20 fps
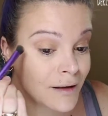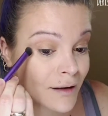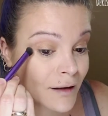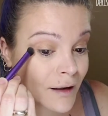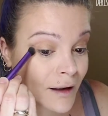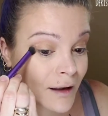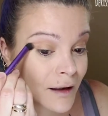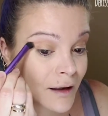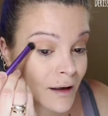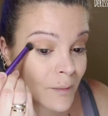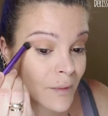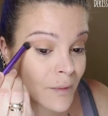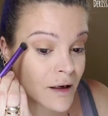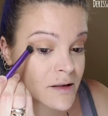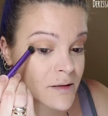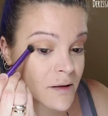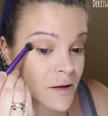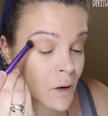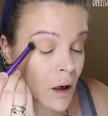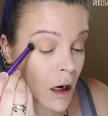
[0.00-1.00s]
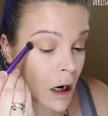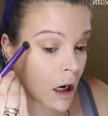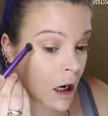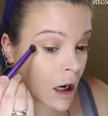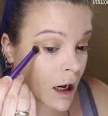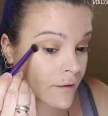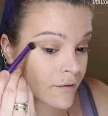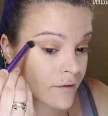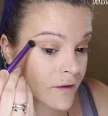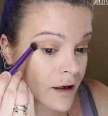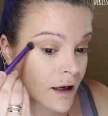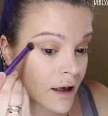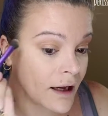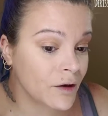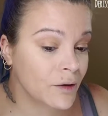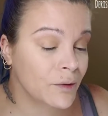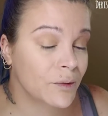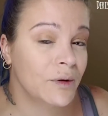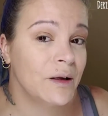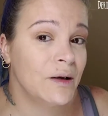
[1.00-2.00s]
Like, it makes me want coffee. I
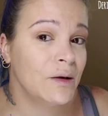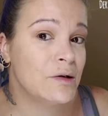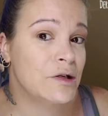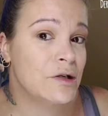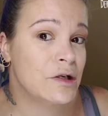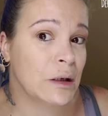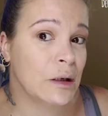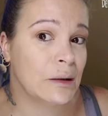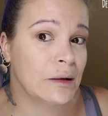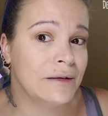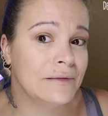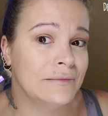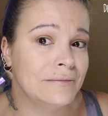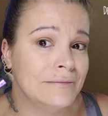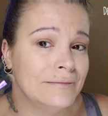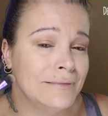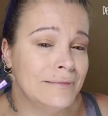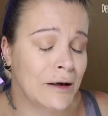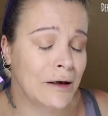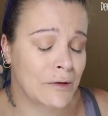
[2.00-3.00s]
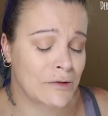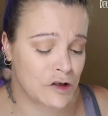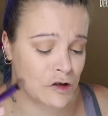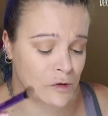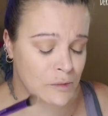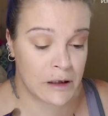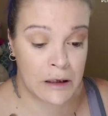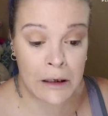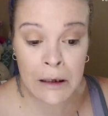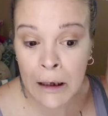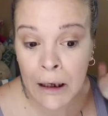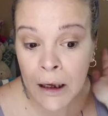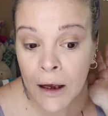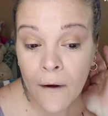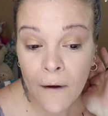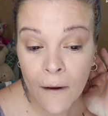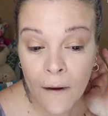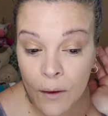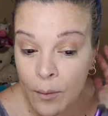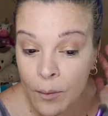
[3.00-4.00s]
don't really do chocolate. Yeah, don't shoot me.
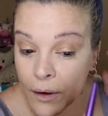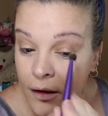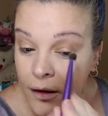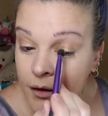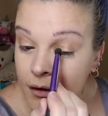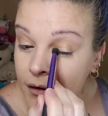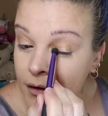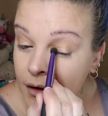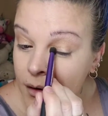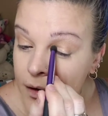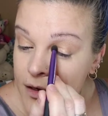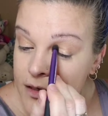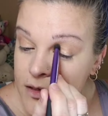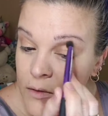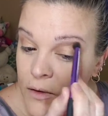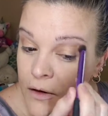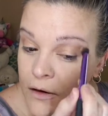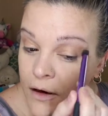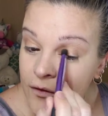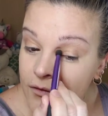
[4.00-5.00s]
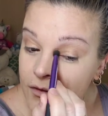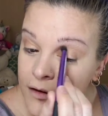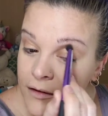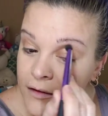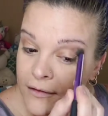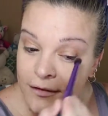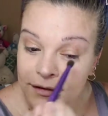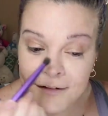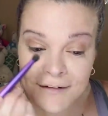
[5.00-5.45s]
But it makes me want coffee.